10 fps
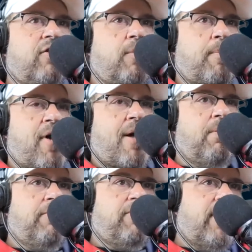
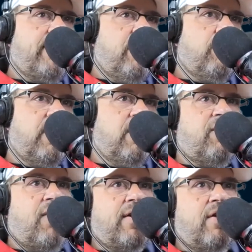problems, find out this,
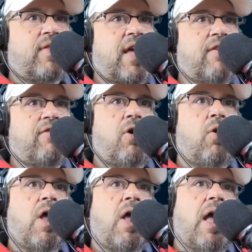find out that. So
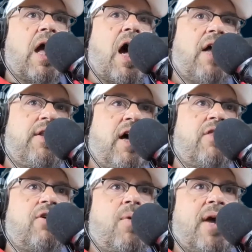
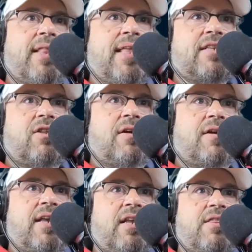another way I like to look
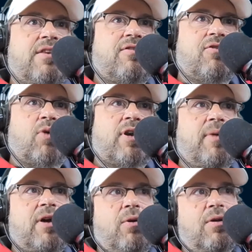at it, and this is one of
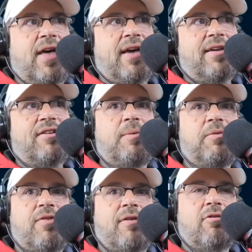my growth hacking tips
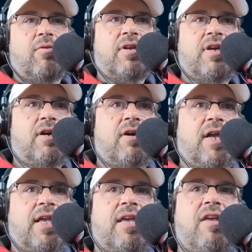for everyone here,
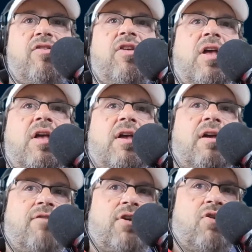is
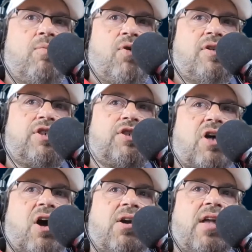for you, Moish,
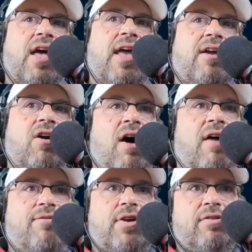start a
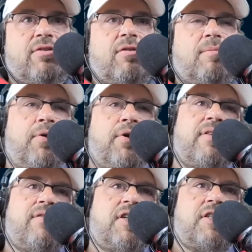conference. Put it
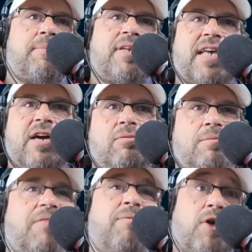6 months out,
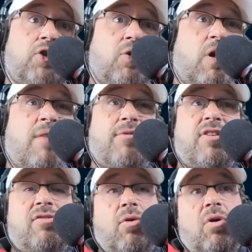a virtual
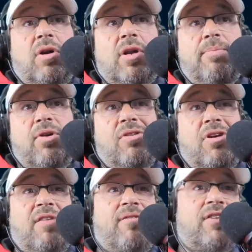conference or an in-person
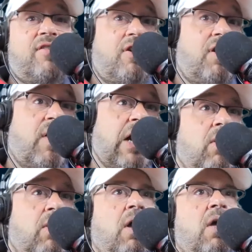conference, a year out,
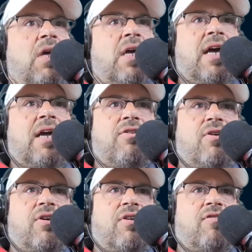and you're
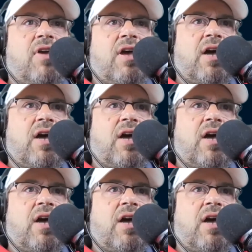going to say,